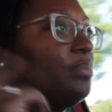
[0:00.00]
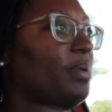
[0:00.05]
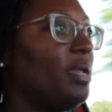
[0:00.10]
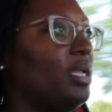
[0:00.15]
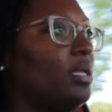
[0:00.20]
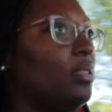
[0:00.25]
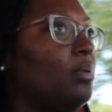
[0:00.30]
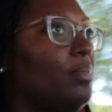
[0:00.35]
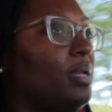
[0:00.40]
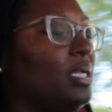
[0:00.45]

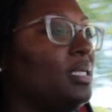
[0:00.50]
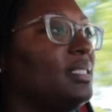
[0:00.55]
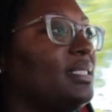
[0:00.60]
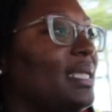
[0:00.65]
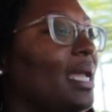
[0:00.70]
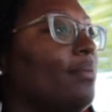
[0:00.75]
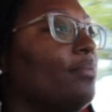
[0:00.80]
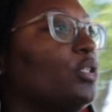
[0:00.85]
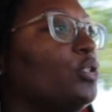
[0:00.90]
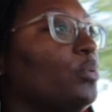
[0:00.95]
making the man
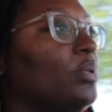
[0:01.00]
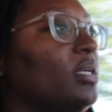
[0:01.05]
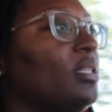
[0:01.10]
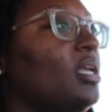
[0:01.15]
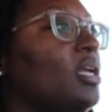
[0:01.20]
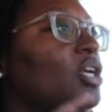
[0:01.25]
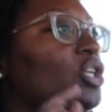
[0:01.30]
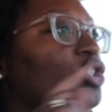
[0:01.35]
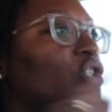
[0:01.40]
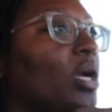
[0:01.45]
sandwich with,
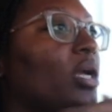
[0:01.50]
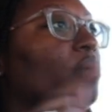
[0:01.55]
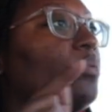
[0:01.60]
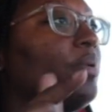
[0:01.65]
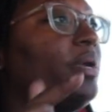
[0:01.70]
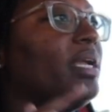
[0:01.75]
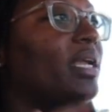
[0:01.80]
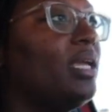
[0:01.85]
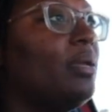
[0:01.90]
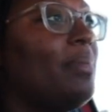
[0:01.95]
trying to
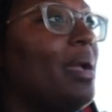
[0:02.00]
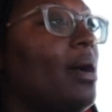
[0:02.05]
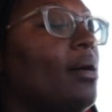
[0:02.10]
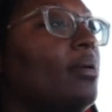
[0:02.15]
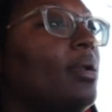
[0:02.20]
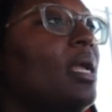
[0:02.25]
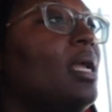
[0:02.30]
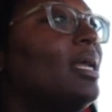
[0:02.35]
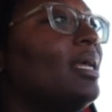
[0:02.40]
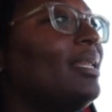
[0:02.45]
ring him out.
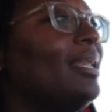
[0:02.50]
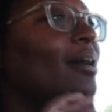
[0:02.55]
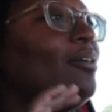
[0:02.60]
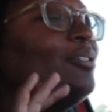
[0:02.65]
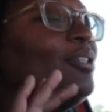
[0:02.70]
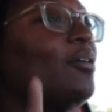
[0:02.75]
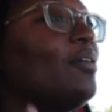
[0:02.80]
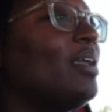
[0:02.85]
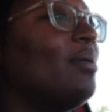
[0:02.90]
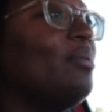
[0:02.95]
Now,
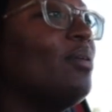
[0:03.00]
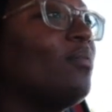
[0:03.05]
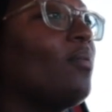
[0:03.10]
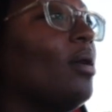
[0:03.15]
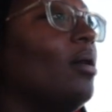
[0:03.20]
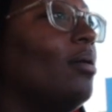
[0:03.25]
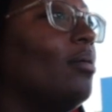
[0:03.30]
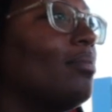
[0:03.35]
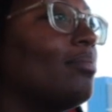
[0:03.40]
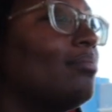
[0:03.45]
don't get me
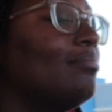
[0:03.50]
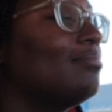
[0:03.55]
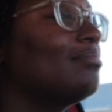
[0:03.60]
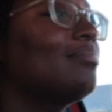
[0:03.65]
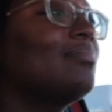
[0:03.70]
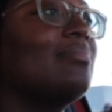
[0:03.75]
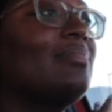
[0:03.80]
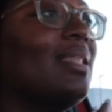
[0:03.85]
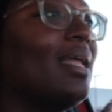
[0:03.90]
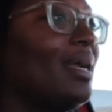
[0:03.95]

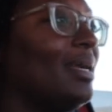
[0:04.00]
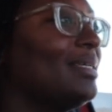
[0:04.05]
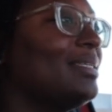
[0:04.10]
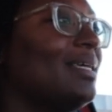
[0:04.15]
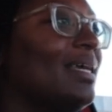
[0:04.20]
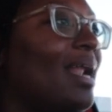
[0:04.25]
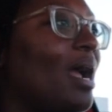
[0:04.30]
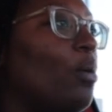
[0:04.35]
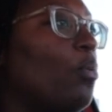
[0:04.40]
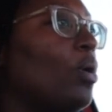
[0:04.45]
wrong. Like I
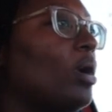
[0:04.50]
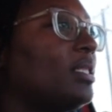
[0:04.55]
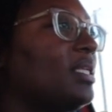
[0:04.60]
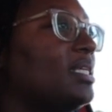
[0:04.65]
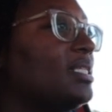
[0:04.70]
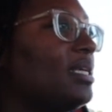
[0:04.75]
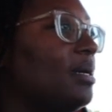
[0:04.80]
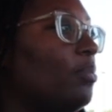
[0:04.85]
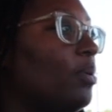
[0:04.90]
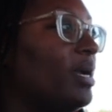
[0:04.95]
said, I worked
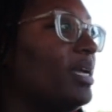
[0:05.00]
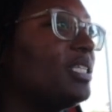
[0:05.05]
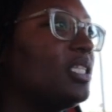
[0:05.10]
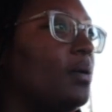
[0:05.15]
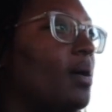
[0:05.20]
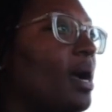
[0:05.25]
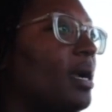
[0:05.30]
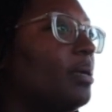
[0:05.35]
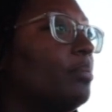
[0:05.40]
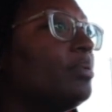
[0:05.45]
at Subway, so
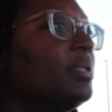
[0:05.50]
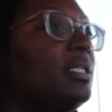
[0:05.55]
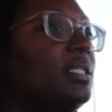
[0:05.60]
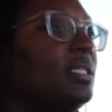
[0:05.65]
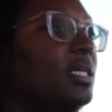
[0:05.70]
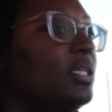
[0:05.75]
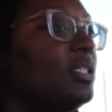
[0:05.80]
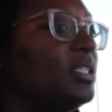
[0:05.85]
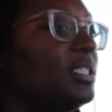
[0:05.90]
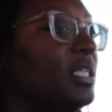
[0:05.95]
I
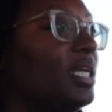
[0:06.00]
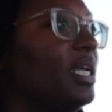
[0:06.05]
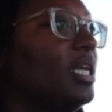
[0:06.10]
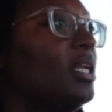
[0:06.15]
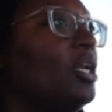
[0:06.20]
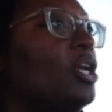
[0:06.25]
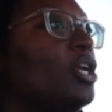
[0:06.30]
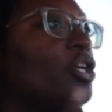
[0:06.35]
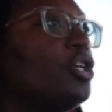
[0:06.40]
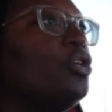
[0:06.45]
completely
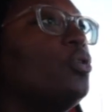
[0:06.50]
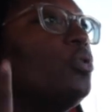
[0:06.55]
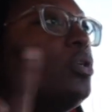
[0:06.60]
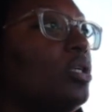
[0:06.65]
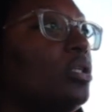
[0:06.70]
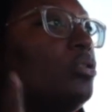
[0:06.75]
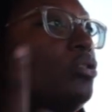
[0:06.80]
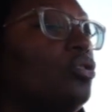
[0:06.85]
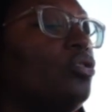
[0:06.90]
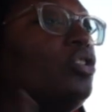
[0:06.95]
understand
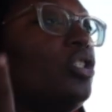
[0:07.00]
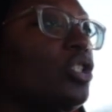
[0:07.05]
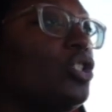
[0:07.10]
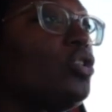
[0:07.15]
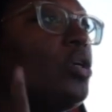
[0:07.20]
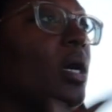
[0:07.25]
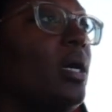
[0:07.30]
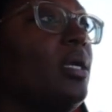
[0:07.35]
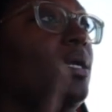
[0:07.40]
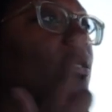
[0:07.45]
you just
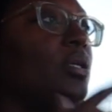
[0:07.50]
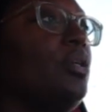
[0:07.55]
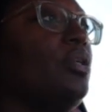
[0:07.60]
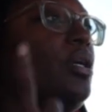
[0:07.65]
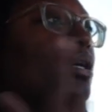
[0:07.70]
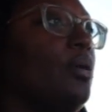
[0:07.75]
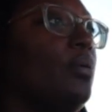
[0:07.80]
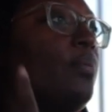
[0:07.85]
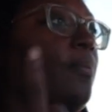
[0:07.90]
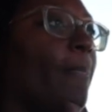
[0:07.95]
trying to, you
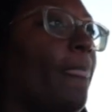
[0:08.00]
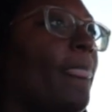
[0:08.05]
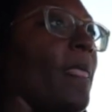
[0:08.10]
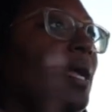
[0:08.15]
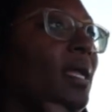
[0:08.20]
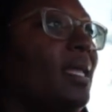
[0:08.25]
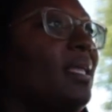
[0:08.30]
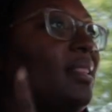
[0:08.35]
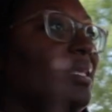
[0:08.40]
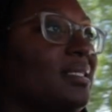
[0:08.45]
know,
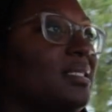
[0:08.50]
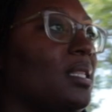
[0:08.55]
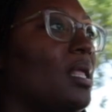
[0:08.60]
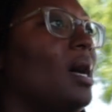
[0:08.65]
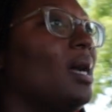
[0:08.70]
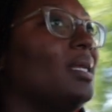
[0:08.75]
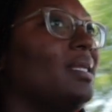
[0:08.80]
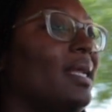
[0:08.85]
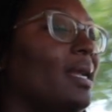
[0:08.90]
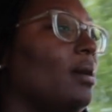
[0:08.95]
get this
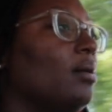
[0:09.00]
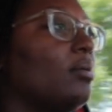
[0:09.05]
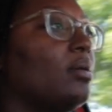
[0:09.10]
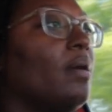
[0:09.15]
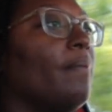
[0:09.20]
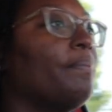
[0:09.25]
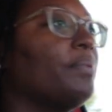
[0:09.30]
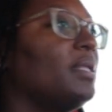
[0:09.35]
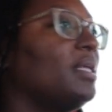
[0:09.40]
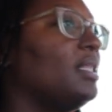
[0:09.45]
line down.
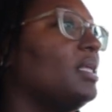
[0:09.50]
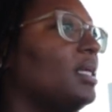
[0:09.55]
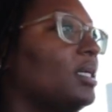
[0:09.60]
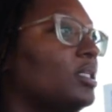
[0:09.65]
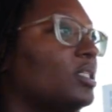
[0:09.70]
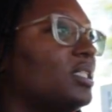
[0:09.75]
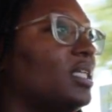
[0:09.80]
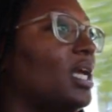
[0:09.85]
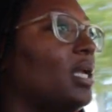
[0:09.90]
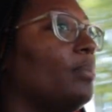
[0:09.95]
Completely
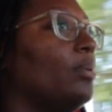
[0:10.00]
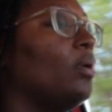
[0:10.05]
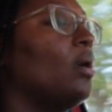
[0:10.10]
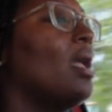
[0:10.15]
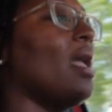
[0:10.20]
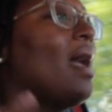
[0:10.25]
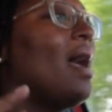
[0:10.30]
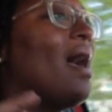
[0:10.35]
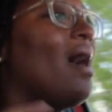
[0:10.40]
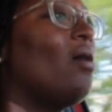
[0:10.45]
understandable.
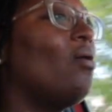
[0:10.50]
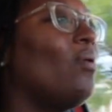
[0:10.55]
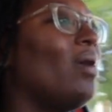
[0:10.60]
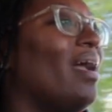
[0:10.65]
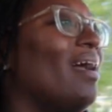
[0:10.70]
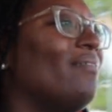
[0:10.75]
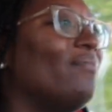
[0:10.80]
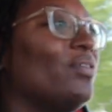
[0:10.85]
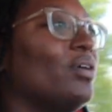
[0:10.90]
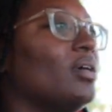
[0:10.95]

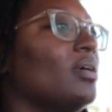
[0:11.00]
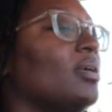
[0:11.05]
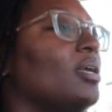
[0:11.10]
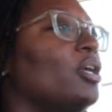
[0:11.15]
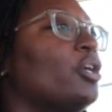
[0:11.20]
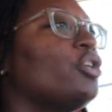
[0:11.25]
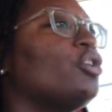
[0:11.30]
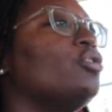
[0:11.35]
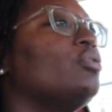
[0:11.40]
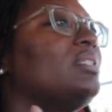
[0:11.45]
However,
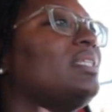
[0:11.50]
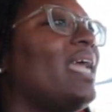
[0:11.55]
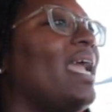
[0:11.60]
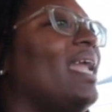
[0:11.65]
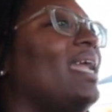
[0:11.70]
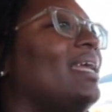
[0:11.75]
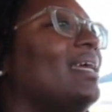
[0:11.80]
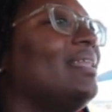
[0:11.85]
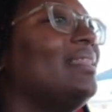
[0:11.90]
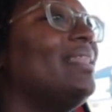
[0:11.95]
you
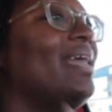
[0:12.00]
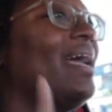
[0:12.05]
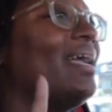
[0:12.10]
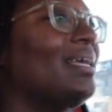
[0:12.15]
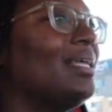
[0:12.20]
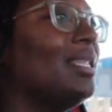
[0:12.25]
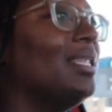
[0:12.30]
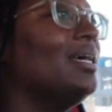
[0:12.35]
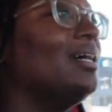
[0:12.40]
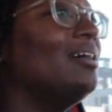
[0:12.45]
take that
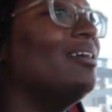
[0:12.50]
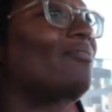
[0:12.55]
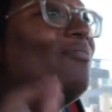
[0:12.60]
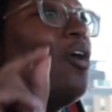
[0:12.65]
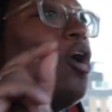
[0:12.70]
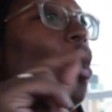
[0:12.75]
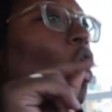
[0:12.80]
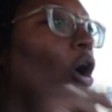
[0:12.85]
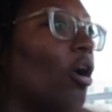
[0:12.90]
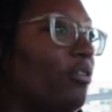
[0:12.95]
glove
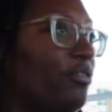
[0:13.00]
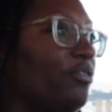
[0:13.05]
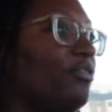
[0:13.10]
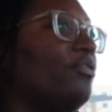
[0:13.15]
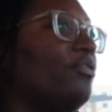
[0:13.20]
off,